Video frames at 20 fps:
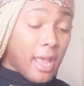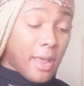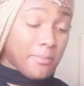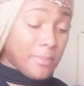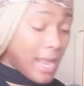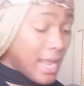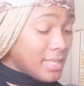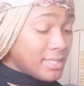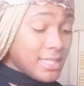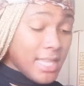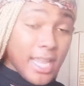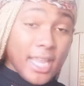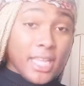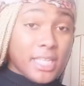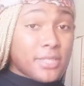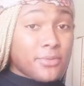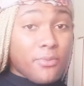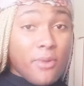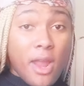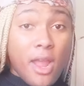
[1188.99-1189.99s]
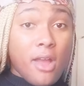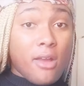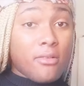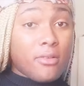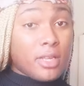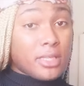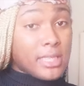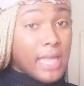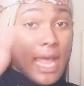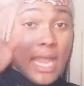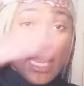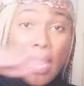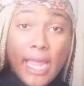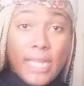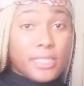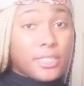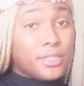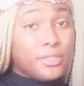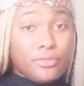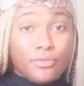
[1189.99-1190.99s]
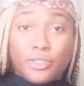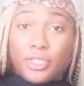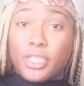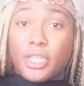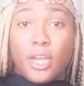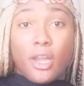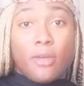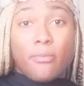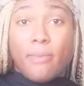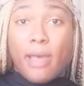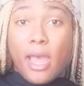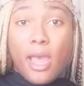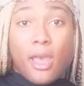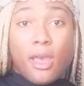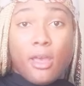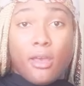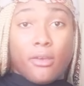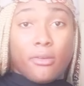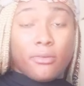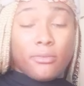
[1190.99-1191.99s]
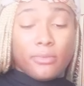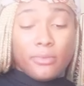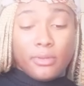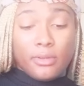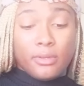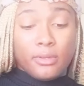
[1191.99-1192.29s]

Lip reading: I'm not saying it's wrong, because I like to do shit on my own.